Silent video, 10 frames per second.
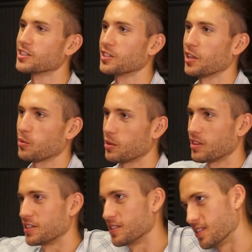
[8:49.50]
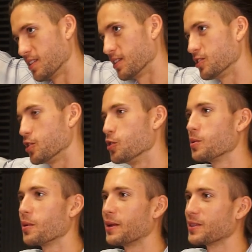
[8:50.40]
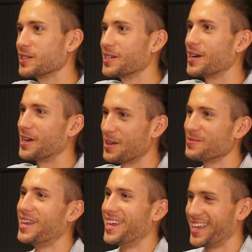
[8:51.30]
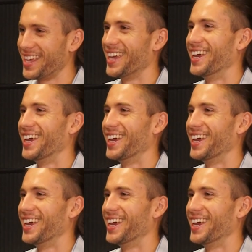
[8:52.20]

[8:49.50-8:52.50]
old school, like with the the tube coming out with the, the tube coming out the